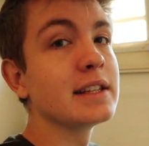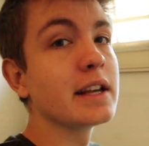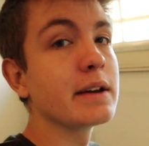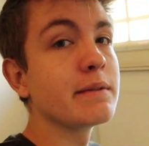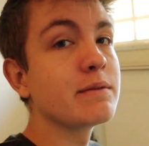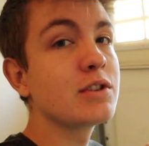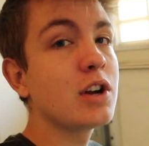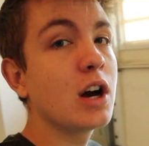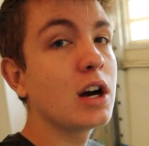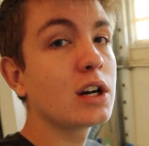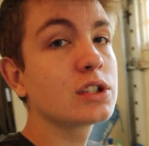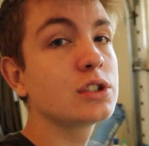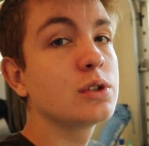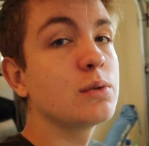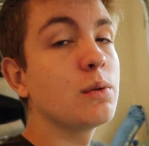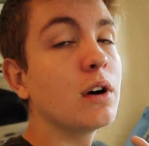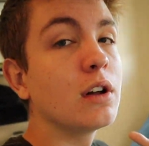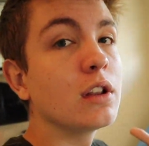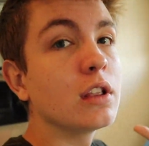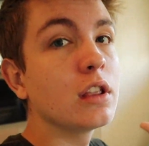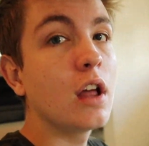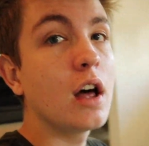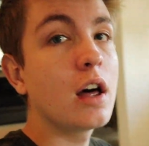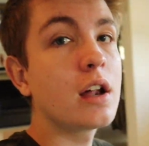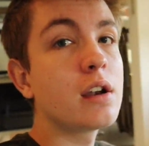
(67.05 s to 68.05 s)
I've talked to a
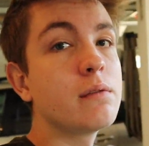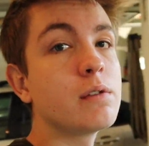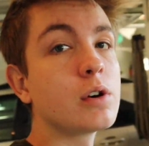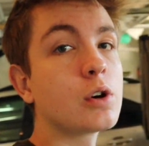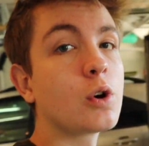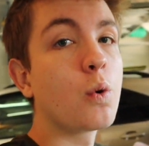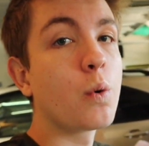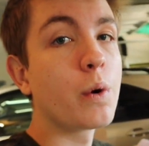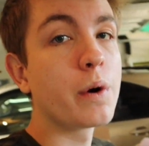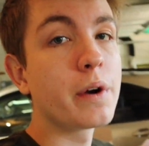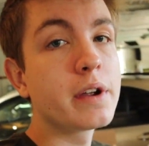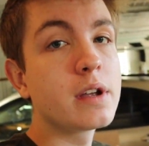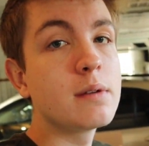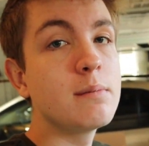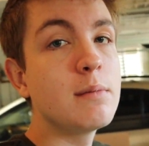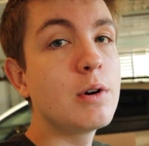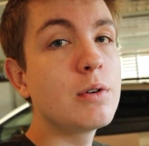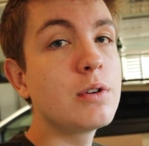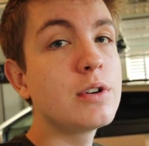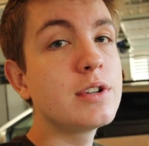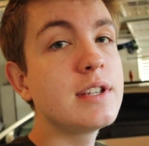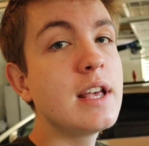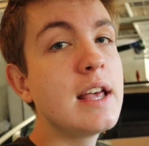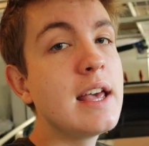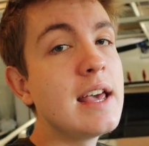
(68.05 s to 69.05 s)
lot of aquarium
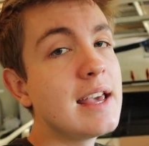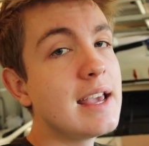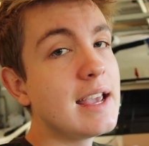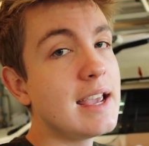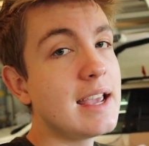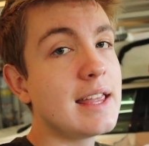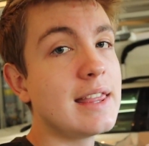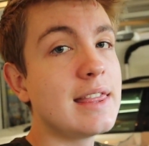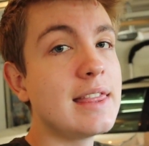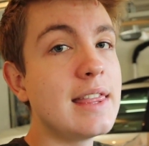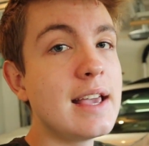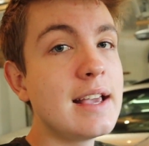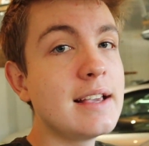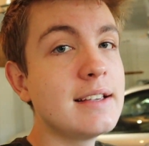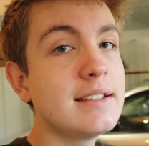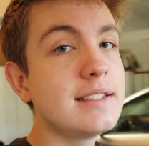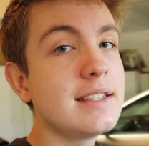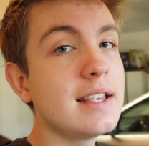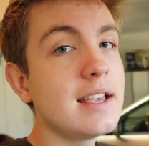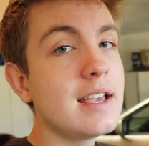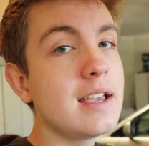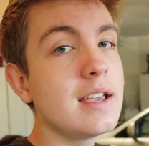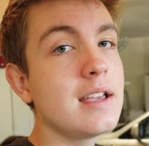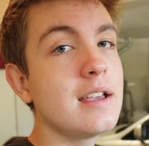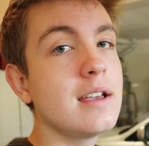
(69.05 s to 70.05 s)
owners, and they
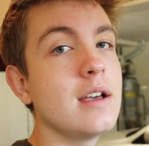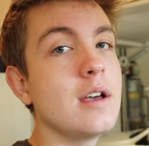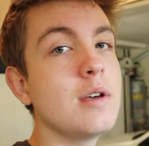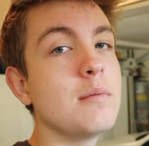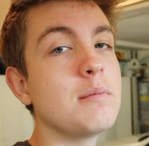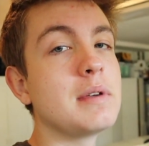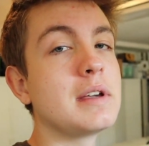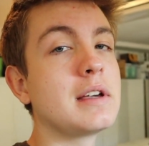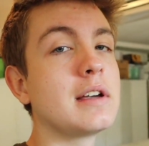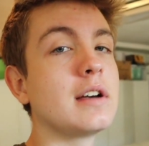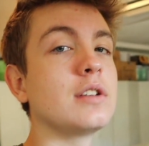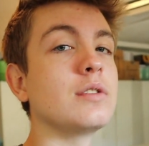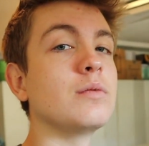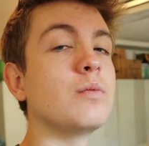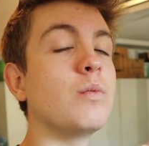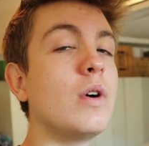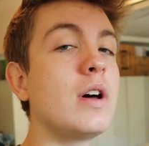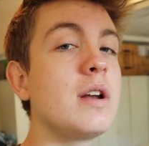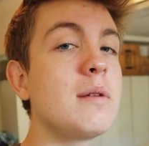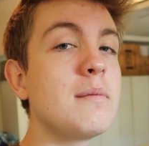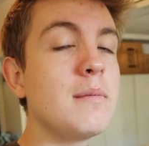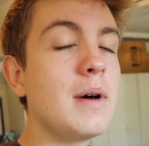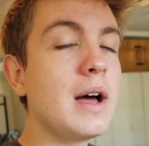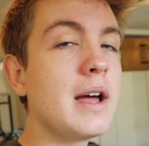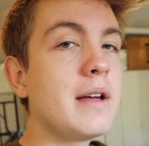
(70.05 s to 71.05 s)
say, because
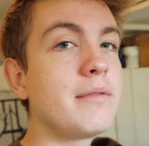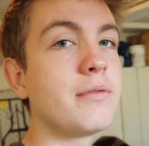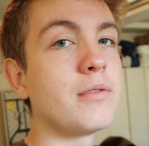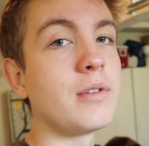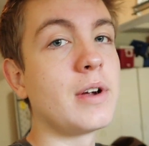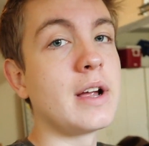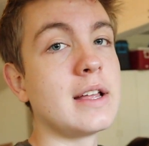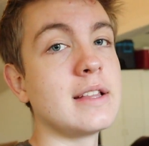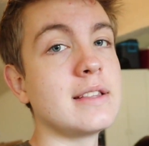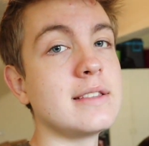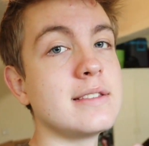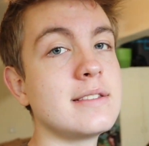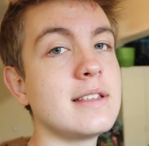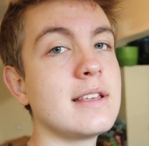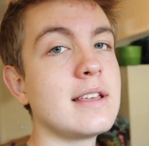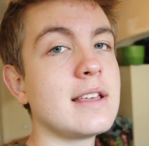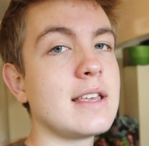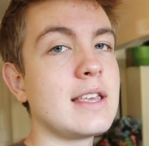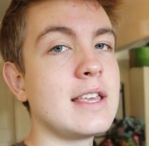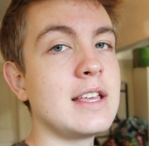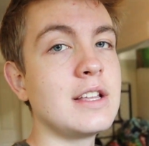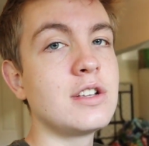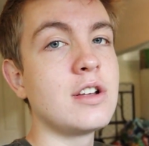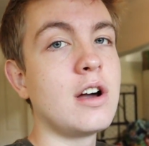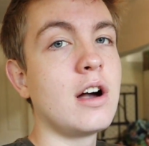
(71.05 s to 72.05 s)
one of my friends,
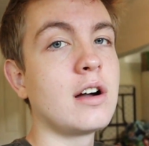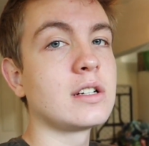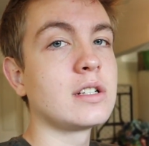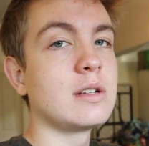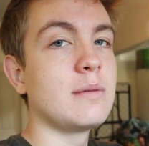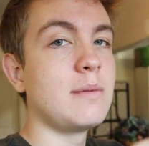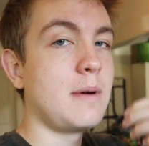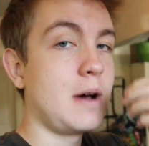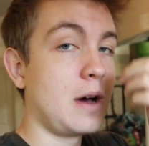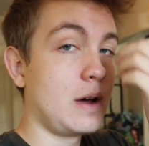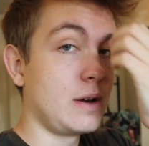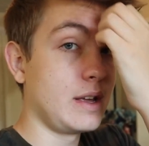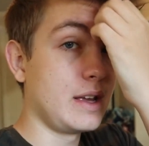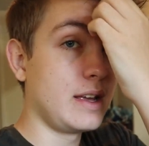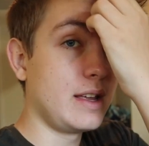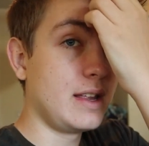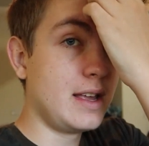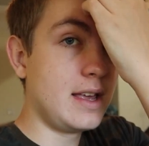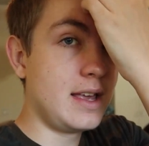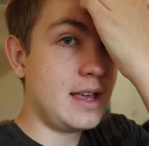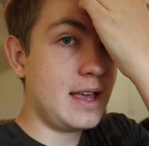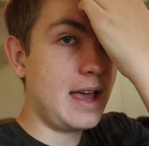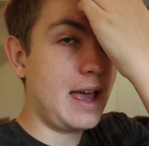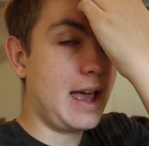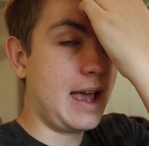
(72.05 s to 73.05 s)
he talked about it,
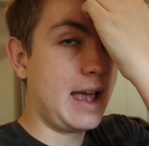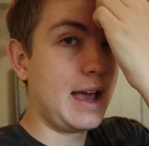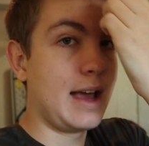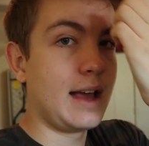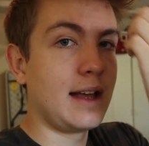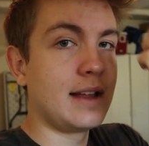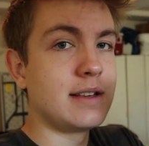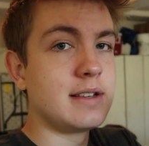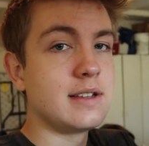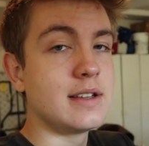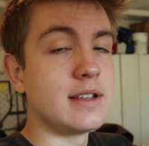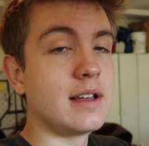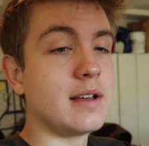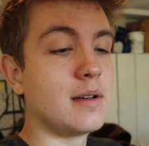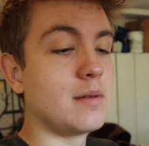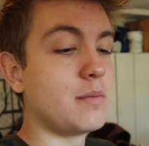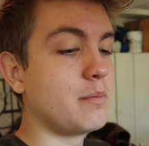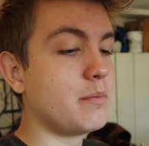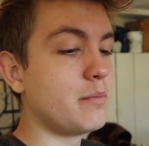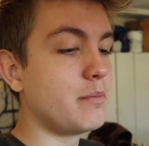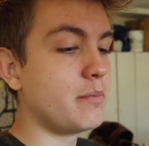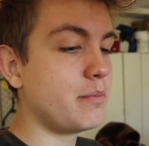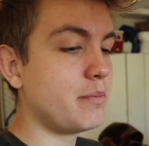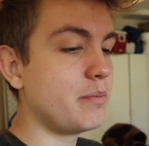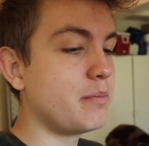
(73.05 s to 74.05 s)
and
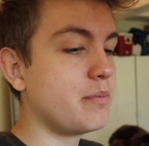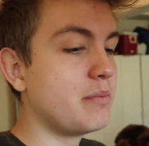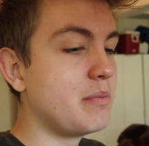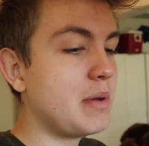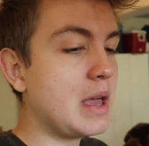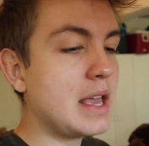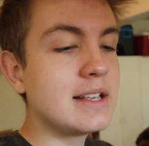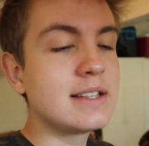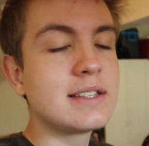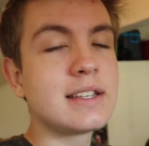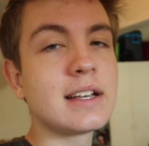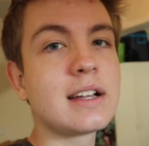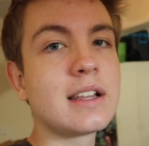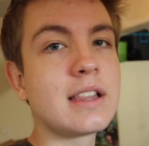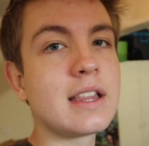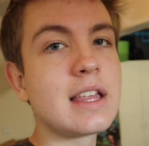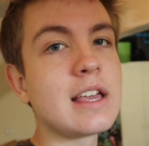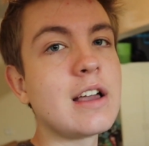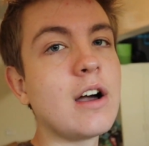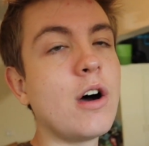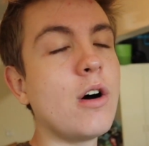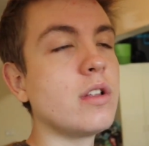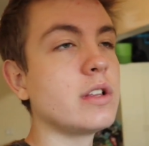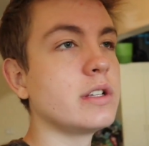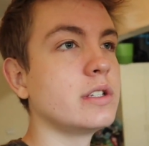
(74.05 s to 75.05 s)

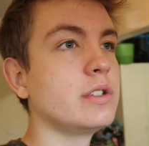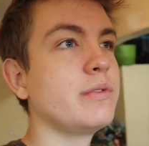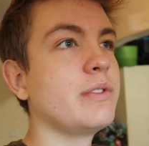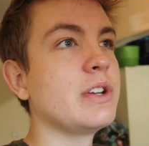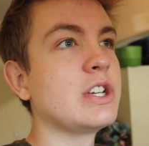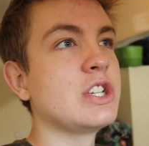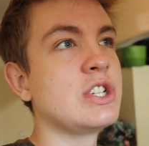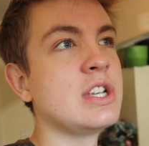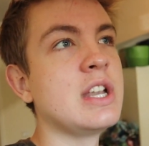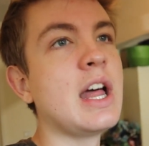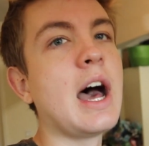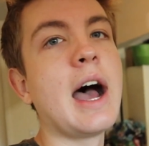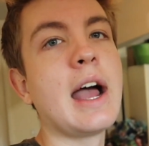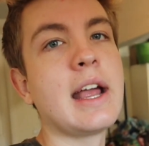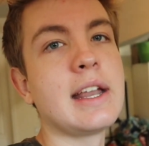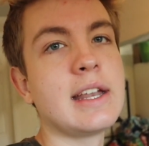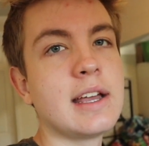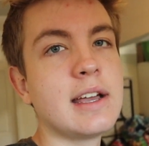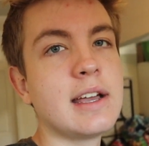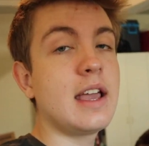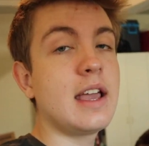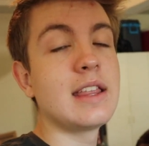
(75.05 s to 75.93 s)
basically all his fish died.